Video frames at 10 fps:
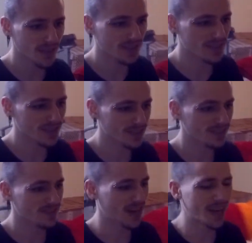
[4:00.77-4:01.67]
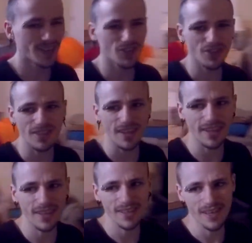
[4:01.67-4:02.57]
it's kind of just
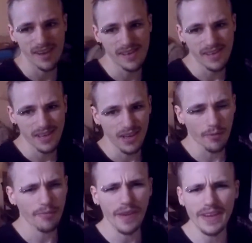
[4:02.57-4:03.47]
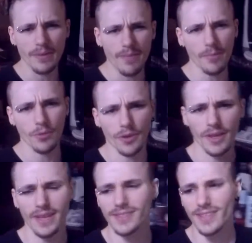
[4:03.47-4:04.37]
like a faded memory.
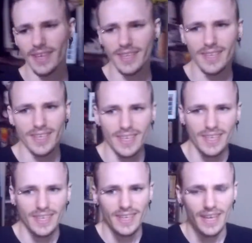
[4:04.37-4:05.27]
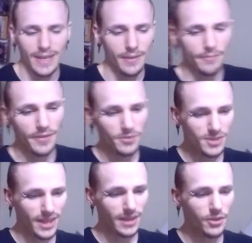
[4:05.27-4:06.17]
It's like, it feels
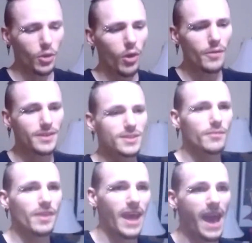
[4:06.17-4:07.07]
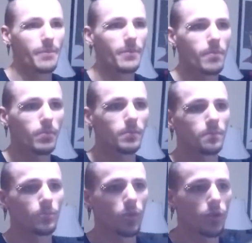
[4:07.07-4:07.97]
like, all that stuff that happened,
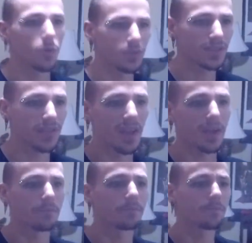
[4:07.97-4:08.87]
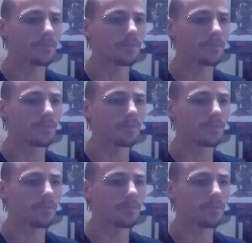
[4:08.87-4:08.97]
with Sam